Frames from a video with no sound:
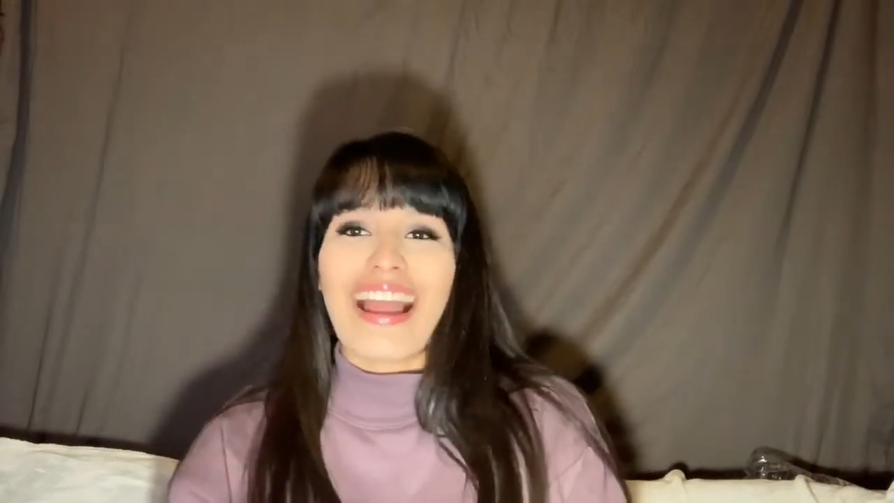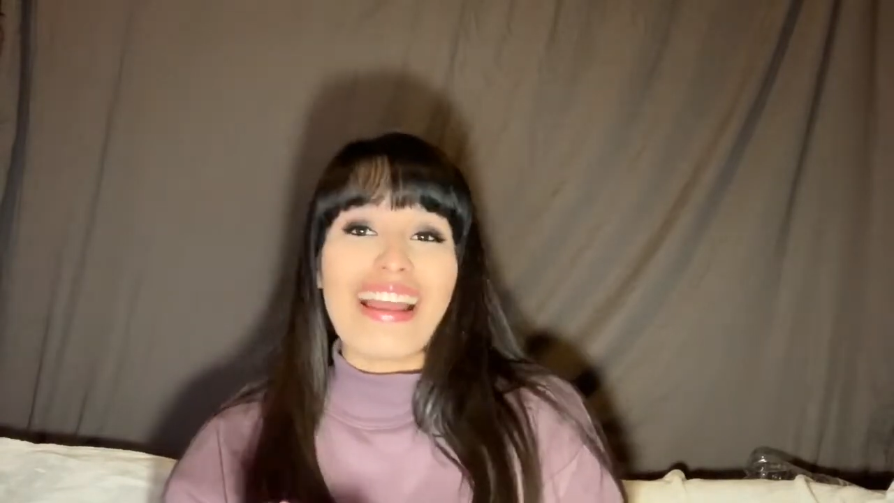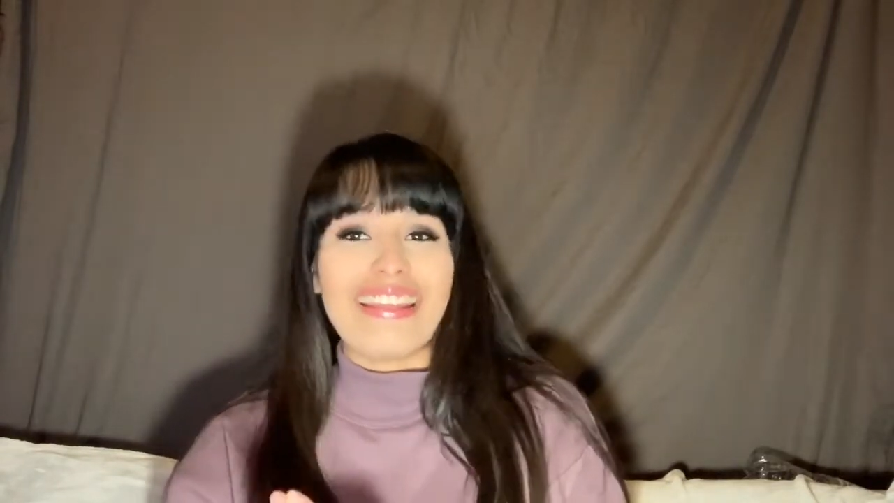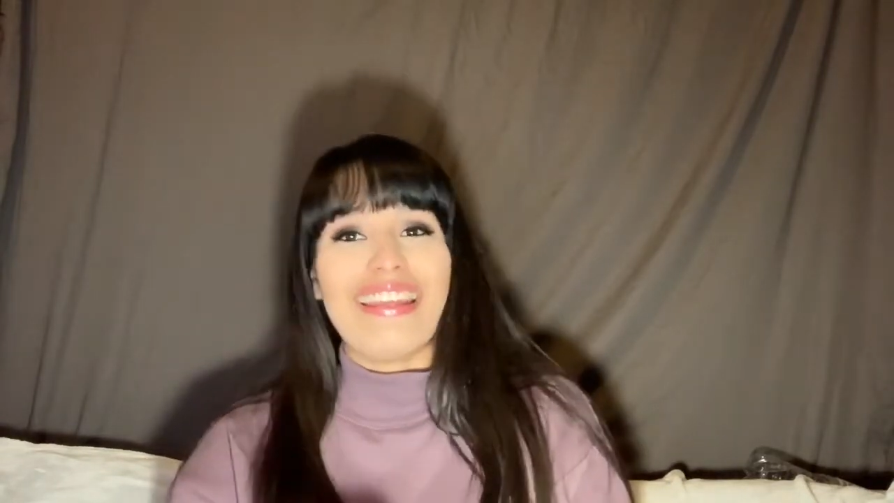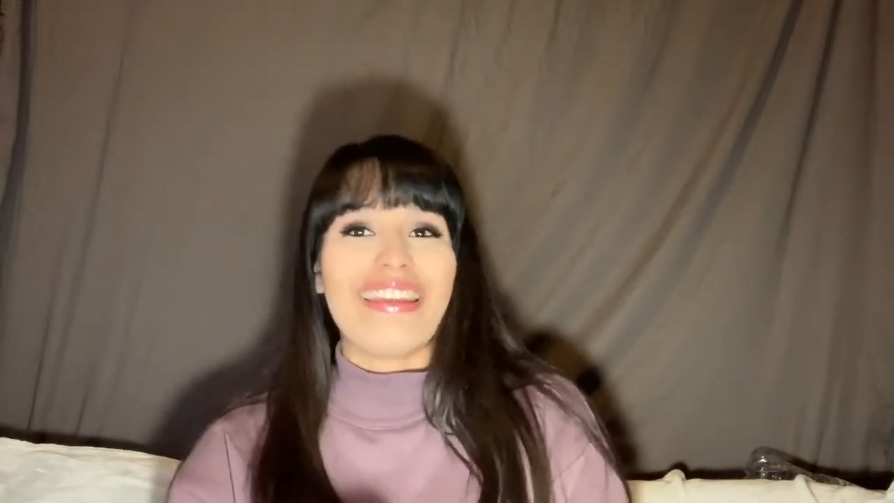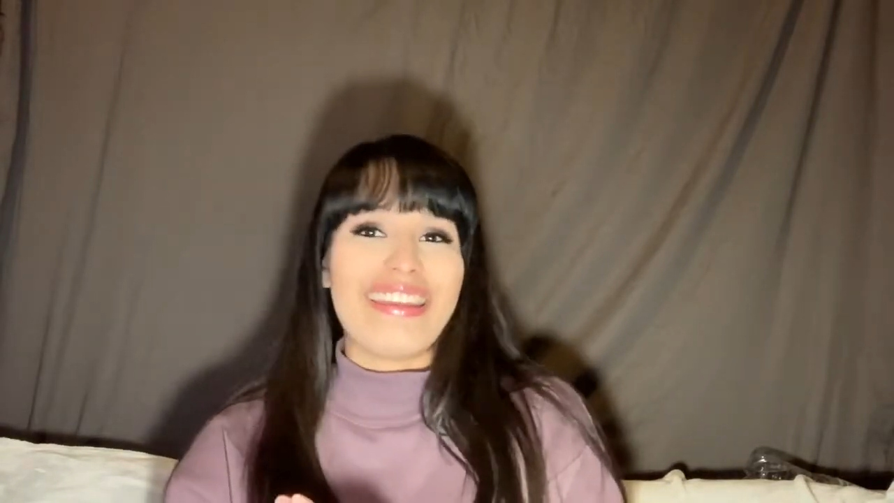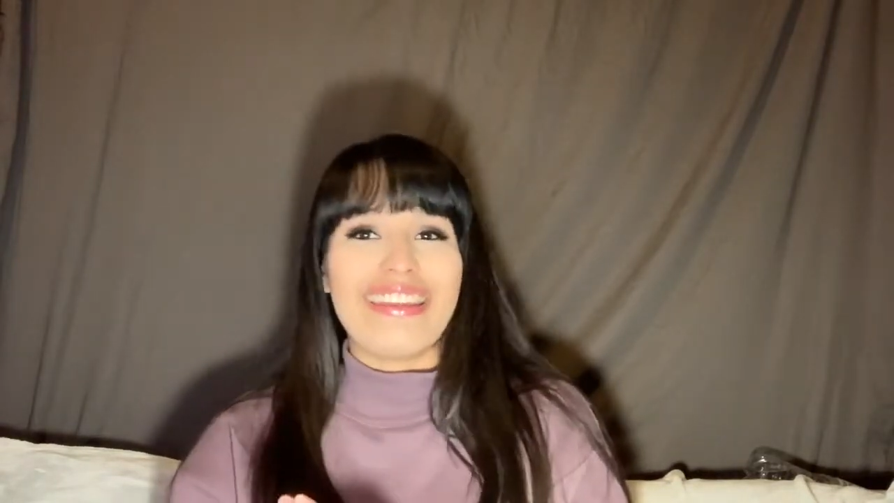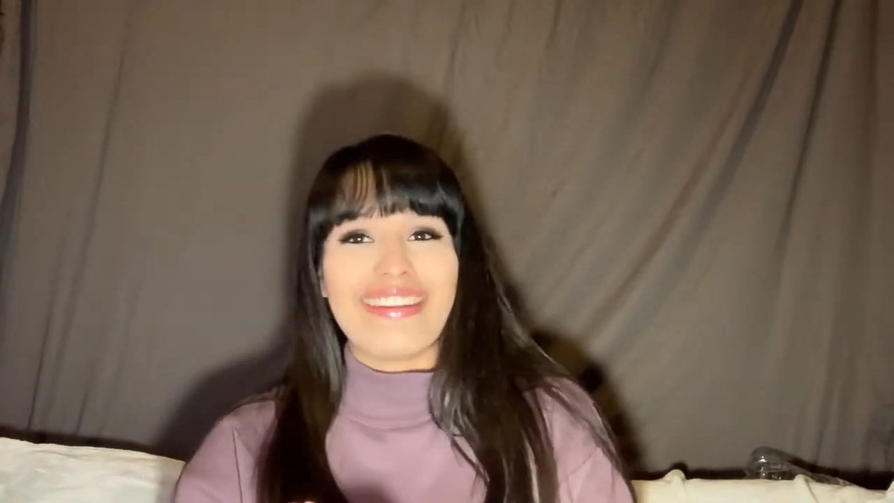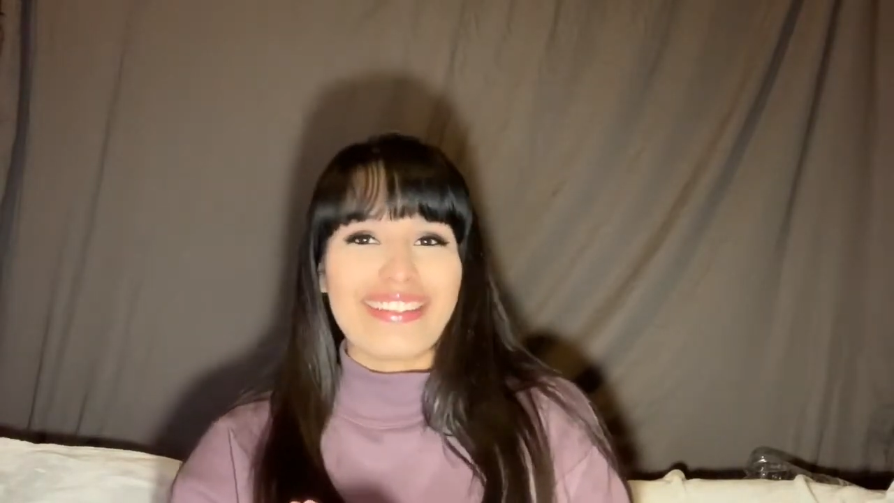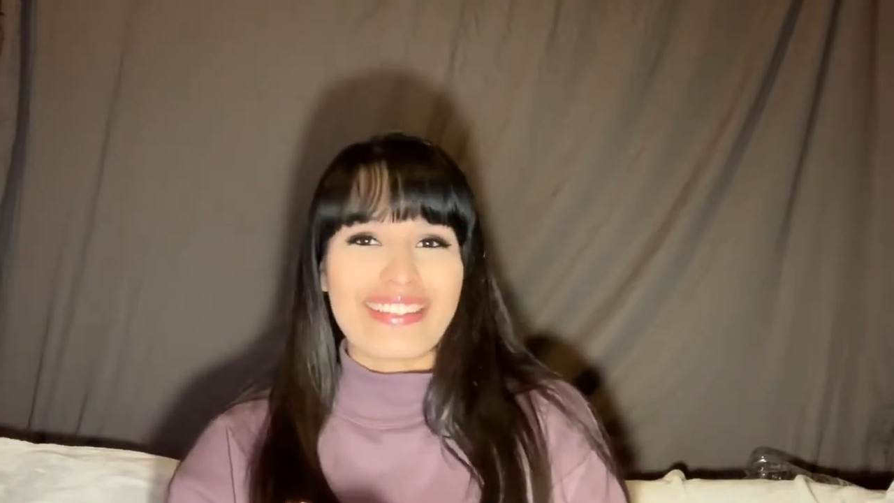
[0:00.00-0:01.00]
I think he
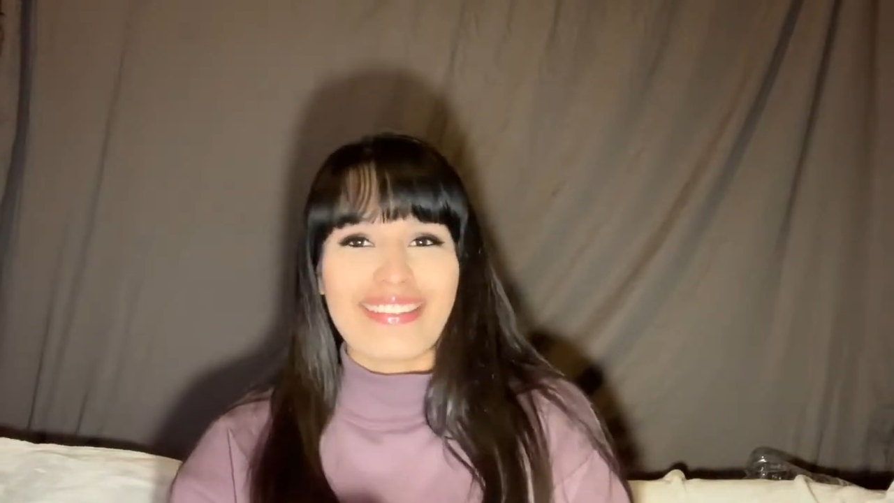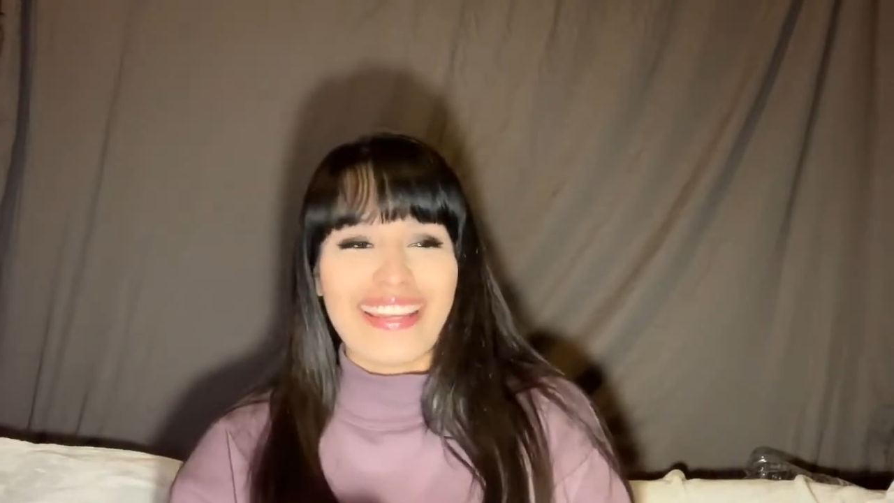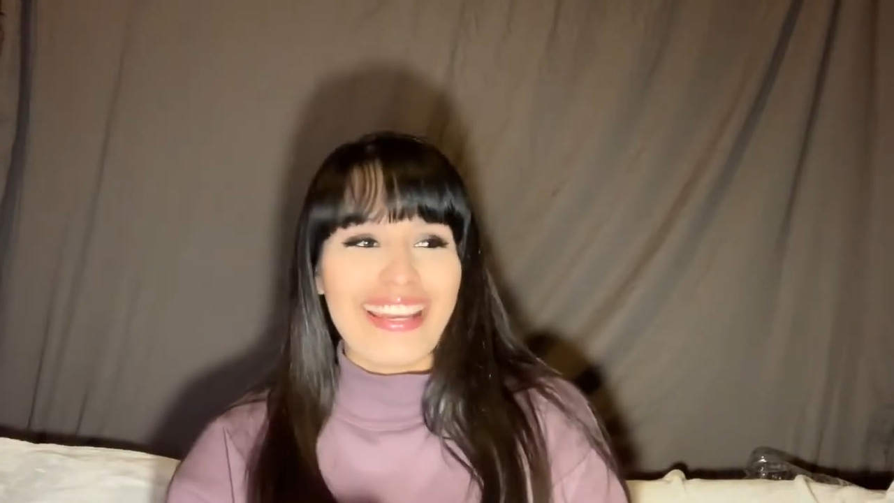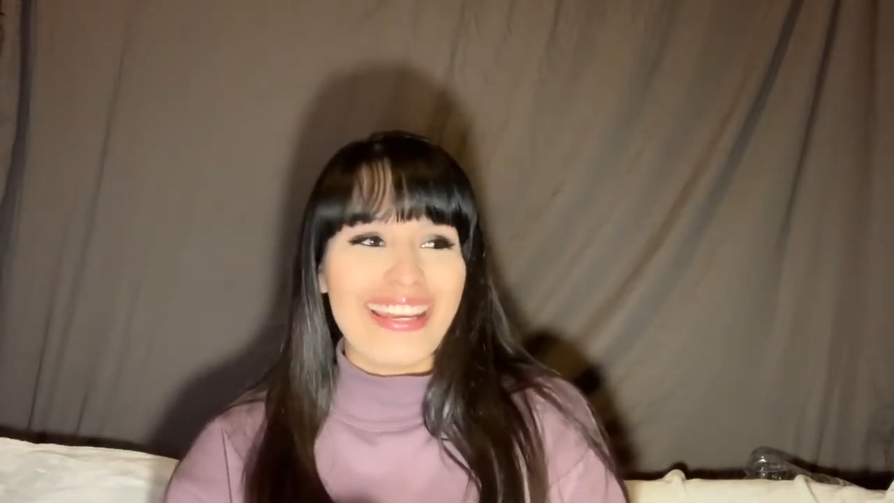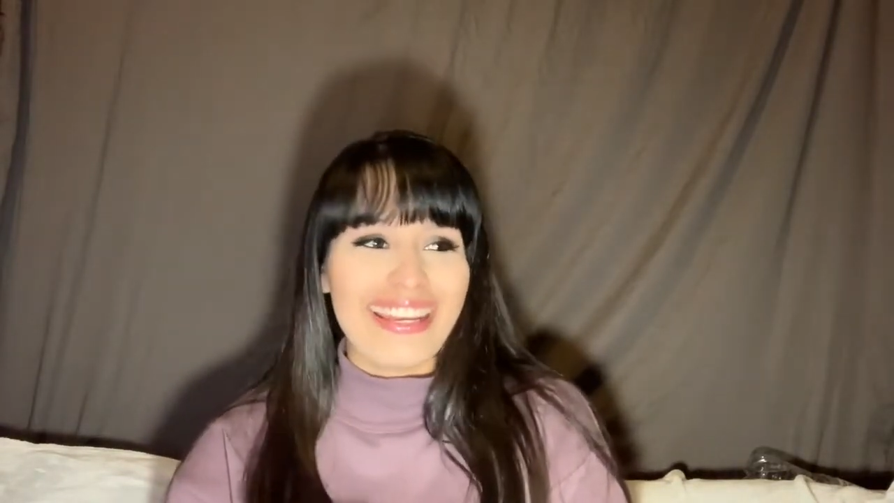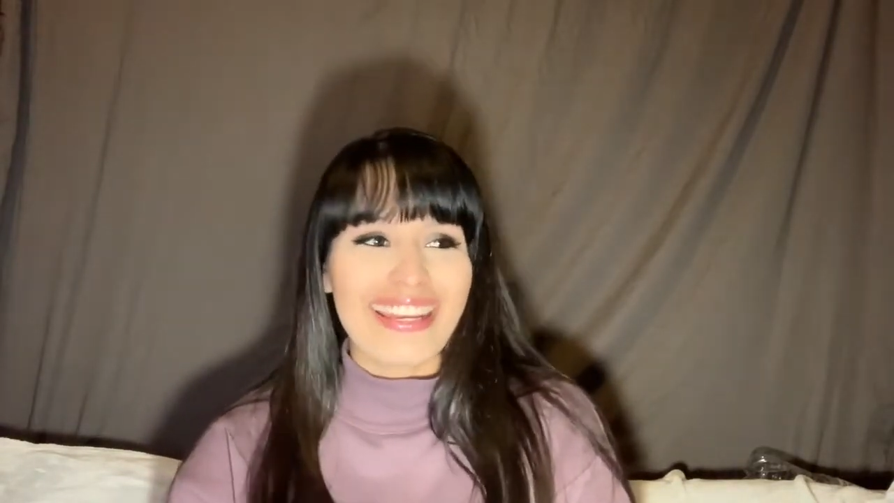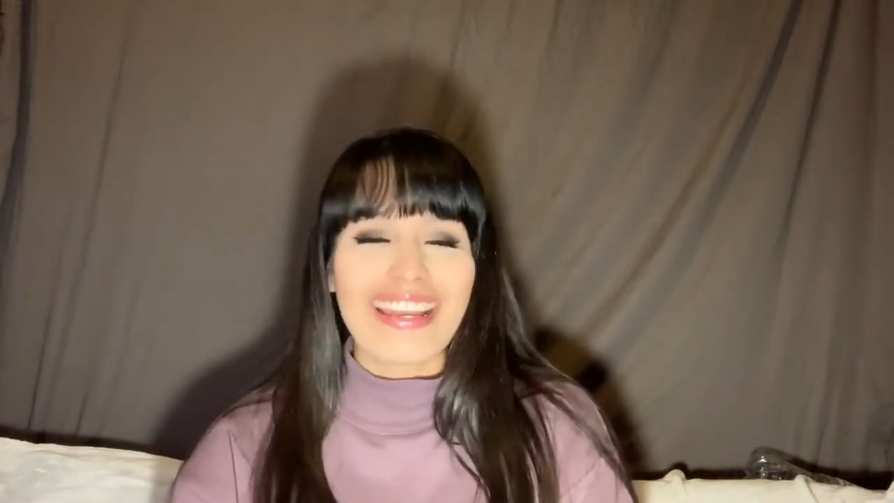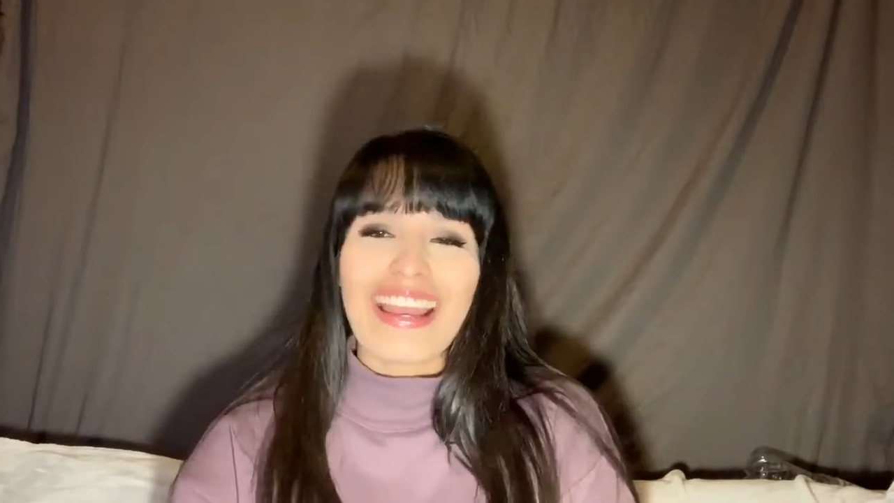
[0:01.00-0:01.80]
hears me.